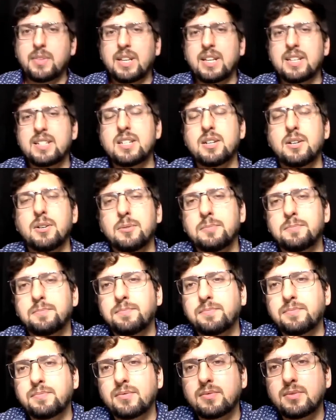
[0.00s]
So
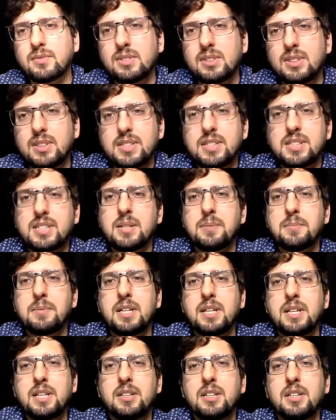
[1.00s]

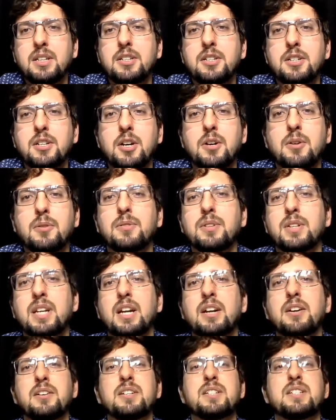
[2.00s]
something you need to know,
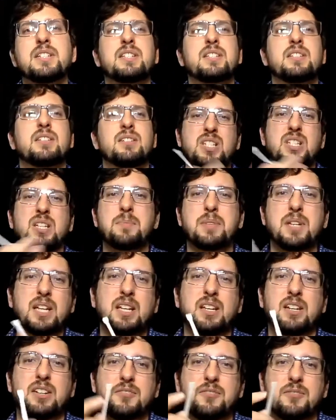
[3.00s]
there is
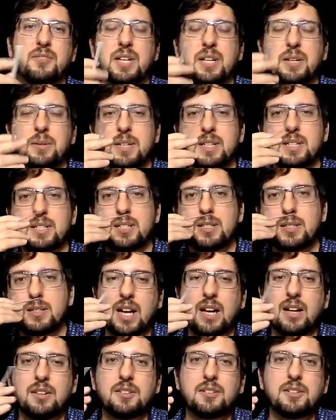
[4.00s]
something in the fragrance
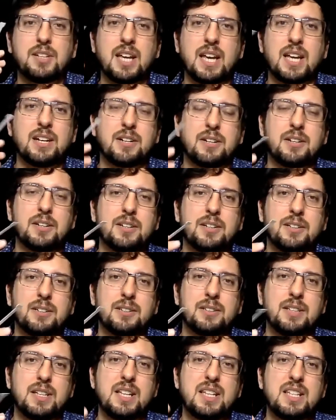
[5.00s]
altogether.
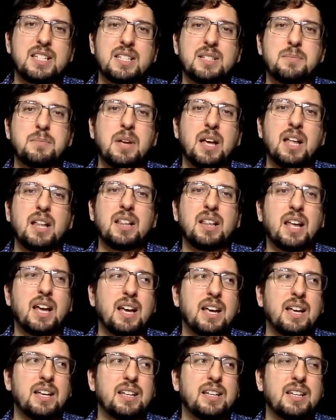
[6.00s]
It smells
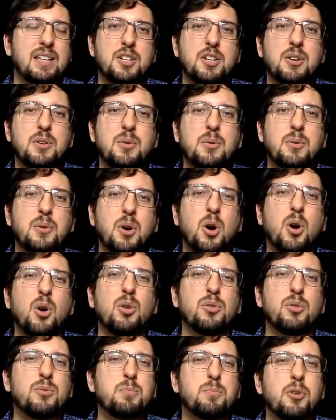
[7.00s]
like,
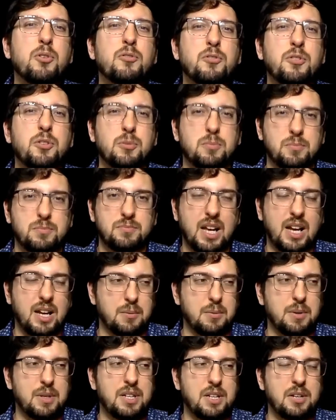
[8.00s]
old perfume,
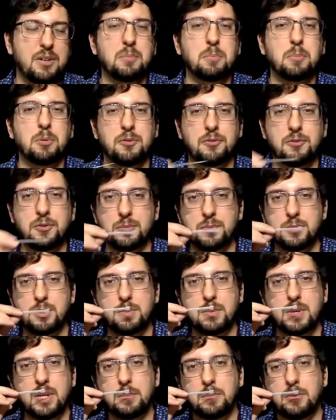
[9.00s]
like what the old perfume
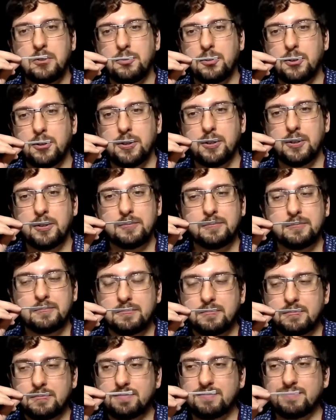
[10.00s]
smelled before.
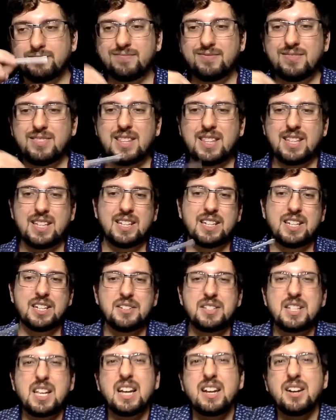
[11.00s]
And
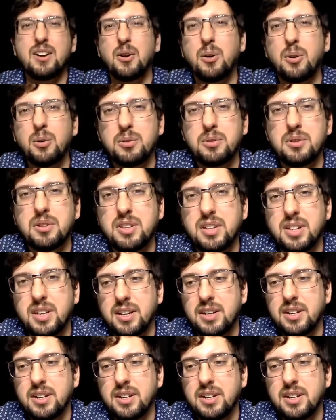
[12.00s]
there's that old